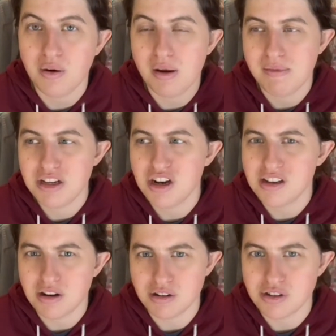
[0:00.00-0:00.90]
And make sure you
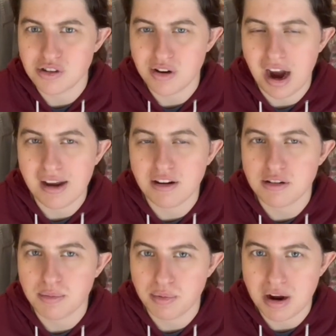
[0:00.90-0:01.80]
guys also subscribe if you guys
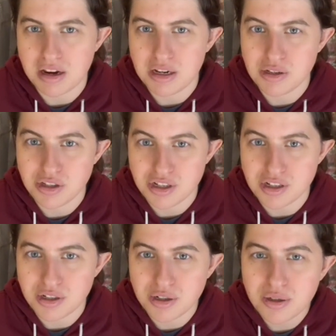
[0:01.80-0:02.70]
are brand new
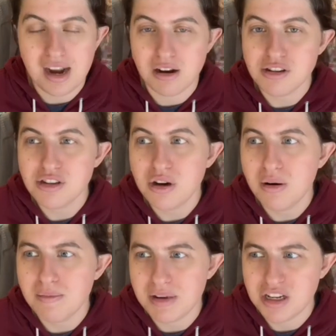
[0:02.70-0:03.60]
too. And
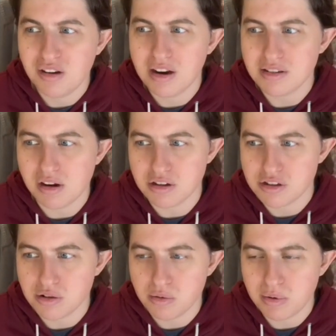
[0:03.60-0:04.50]
also make sure you guys
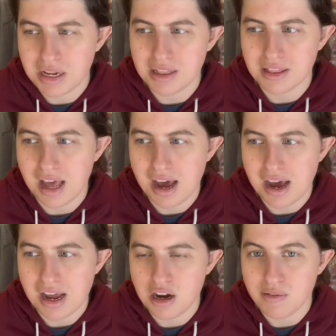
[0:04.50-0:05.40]
also ring
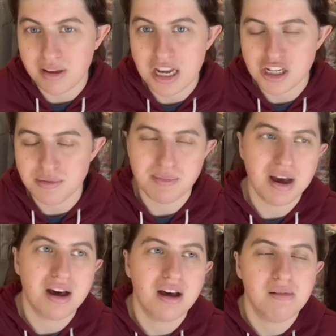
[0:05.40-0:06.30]
that notification
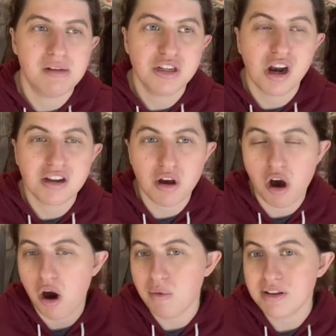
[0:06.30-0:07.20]
bell. And make sure you guys
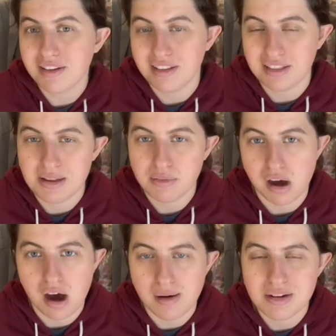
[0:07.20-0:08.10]
always leave
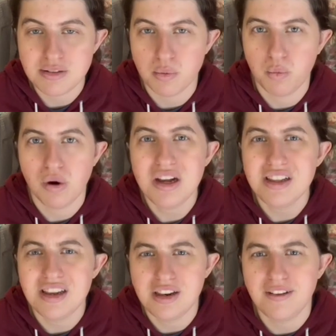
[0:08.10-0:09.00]
comments for what
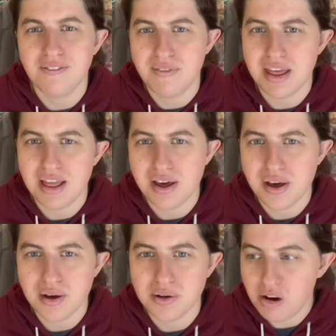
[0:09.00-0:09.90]
new
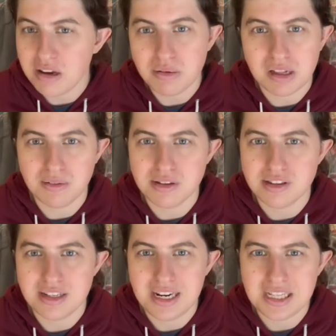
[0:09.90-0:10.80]
videos you guys would love to
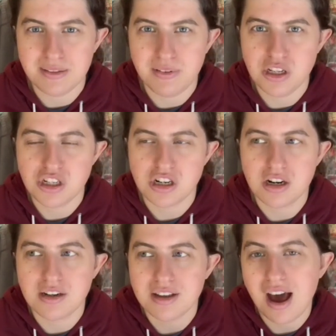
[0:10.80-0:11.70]
see in the future,
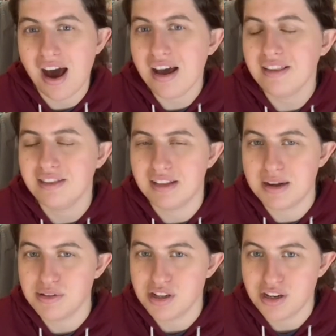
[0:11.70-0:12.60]
because I
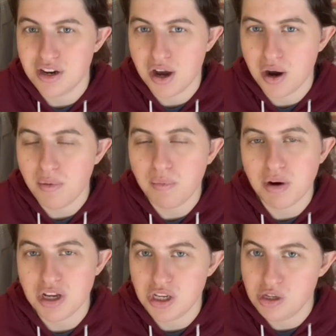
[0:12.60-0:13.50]
love to know
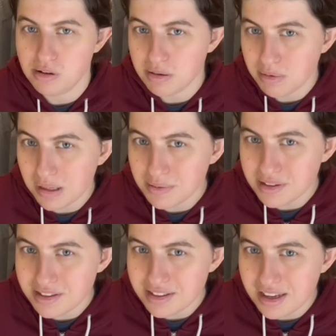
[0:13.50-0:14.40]
what you guys would love to
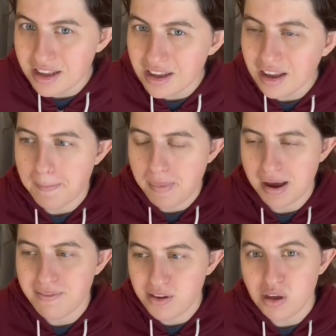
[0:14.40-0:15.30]
see. But
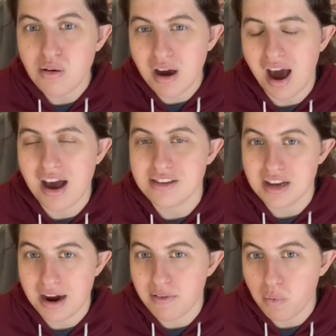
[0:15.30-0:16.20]
if you guys
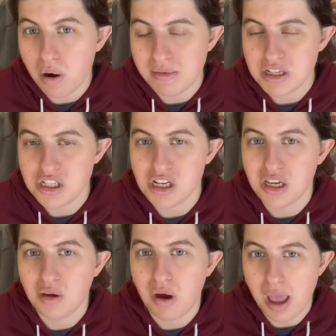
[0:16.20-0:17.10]
ever want me to
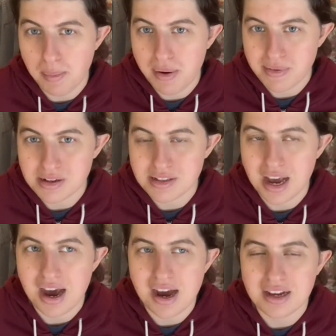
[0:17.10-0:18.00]
do a boyfriend
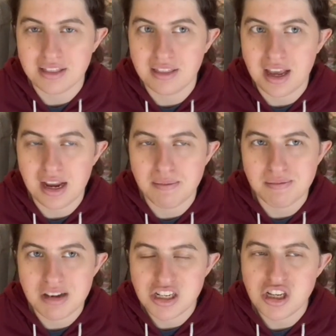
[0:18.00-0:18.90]
tag, then
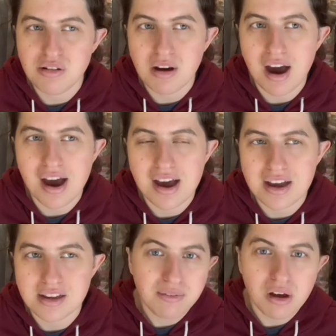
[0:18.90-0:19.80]
make sure you
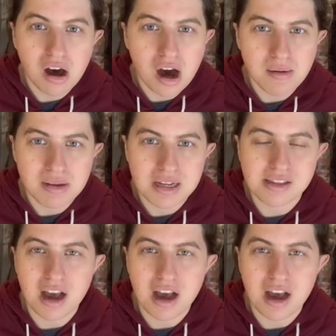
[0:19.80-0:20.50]
guys comment.